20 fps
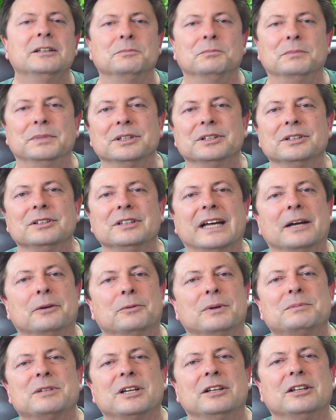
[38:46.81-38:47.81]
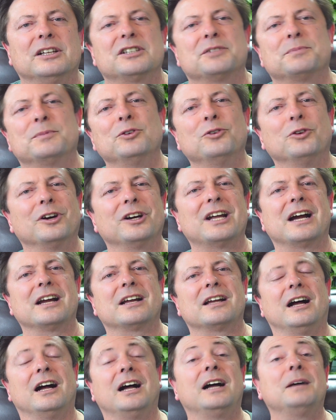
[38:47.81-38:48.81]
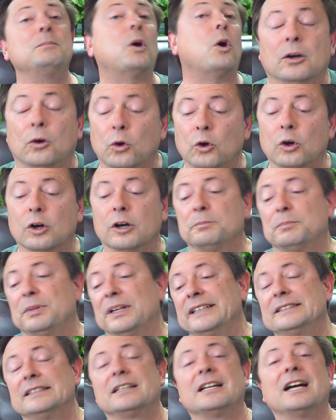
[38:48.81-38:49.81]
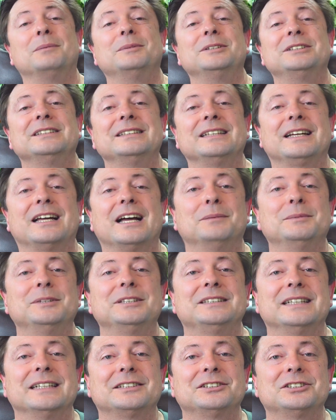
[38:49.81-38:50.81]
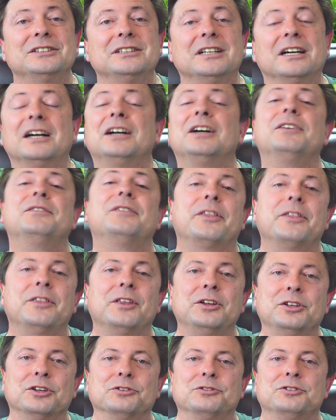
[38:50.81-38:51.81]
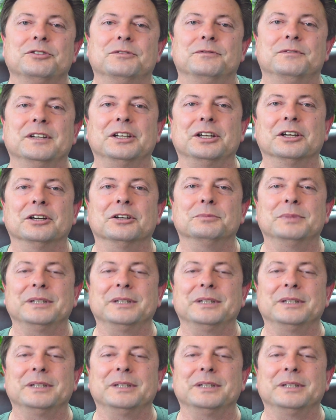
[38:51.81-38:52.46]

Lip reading: bill@reptileentrepreneur.com or place a comment in the comment section of the YouTube video,